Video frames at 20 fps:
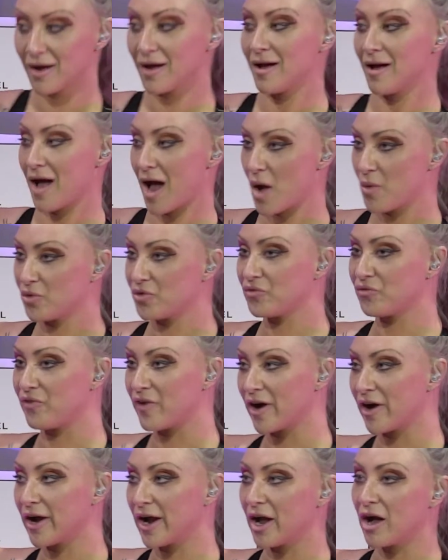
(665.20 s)
I was
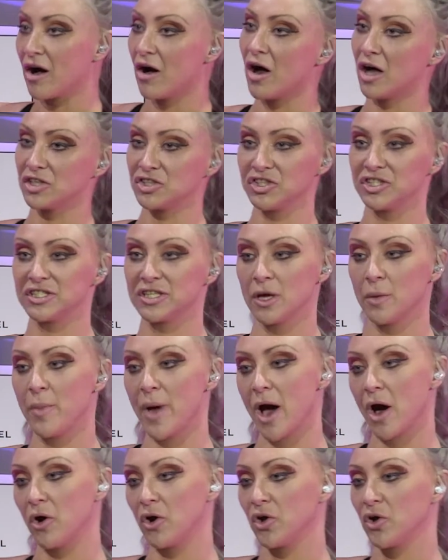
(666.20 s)
very cautious
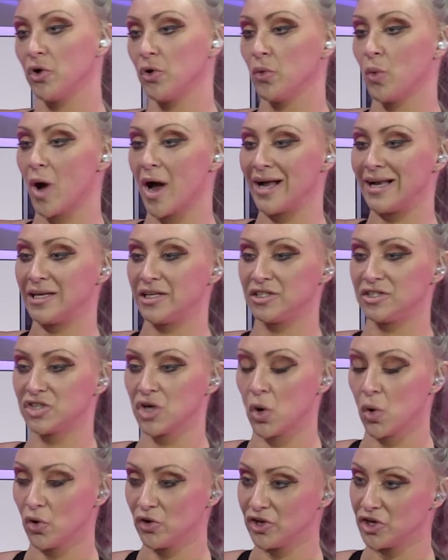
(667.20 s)
about who I
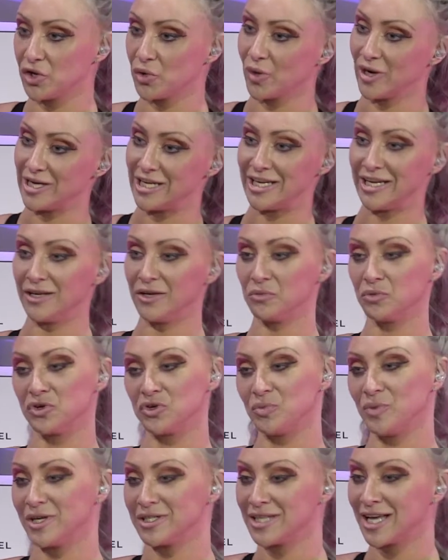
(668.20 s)
told and who I didn't, which
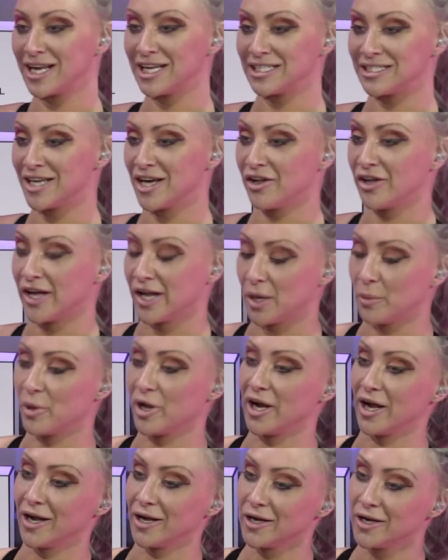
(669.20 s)
means I didn't tell
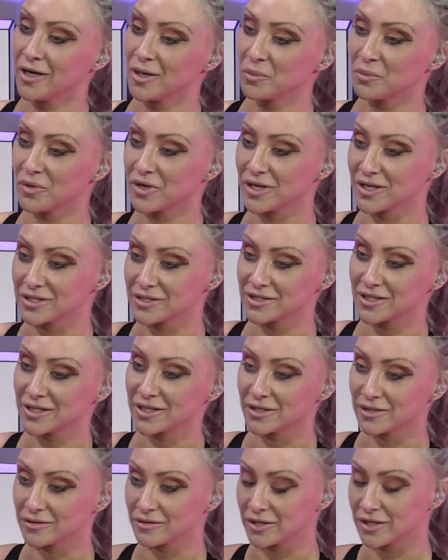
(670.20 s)
anybody, because
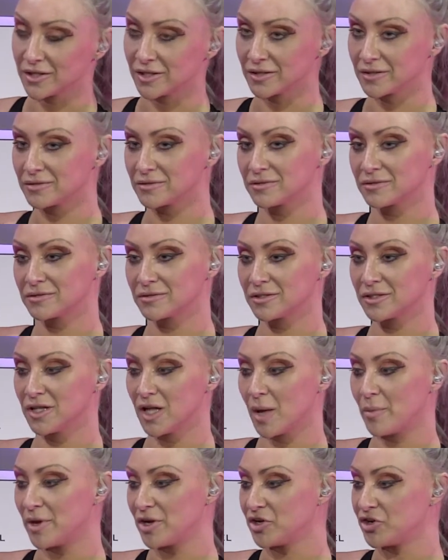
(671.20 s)
in the
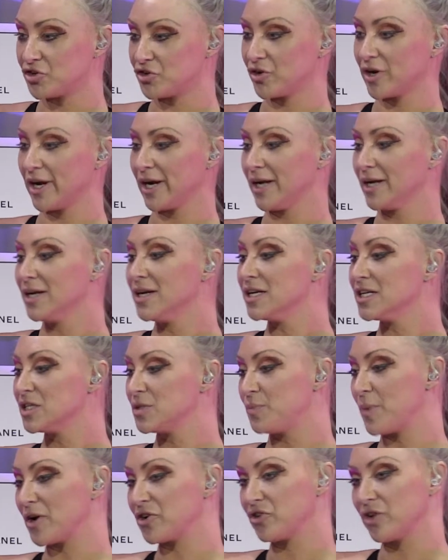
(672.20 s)
club industry,
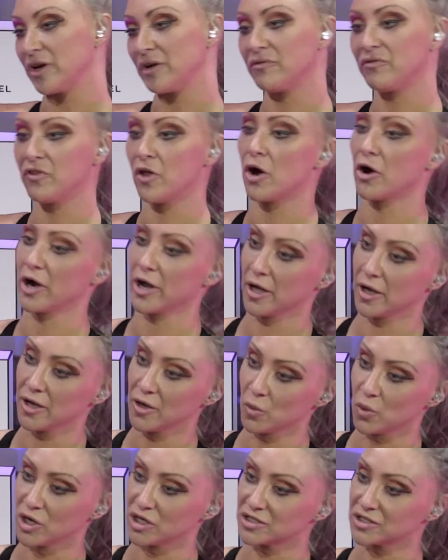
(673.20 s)
especially in Florida,
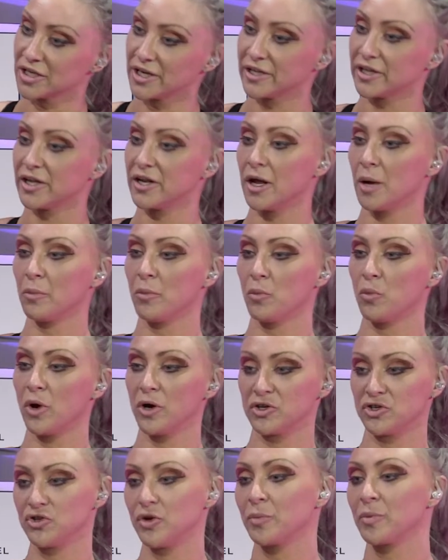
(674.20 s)
where it's like we're
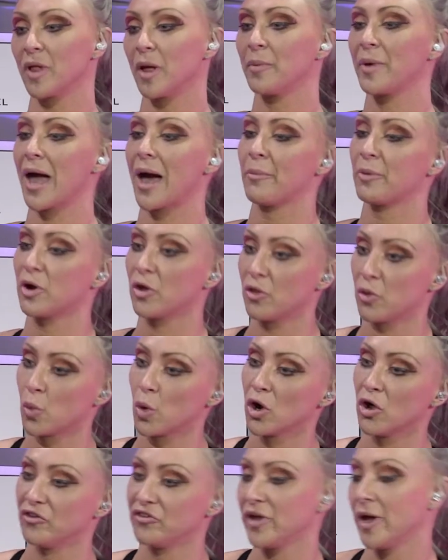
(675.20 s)
strip club capital of the
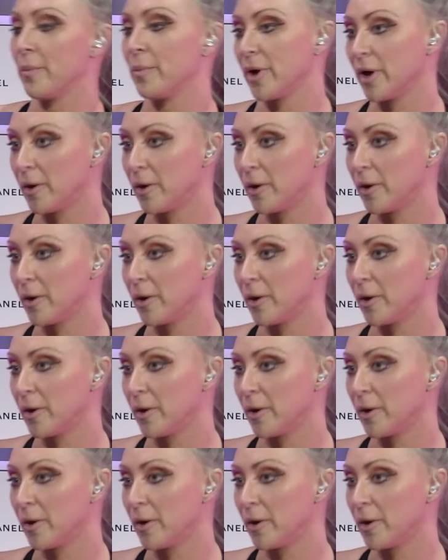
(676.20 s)
world, Tampa.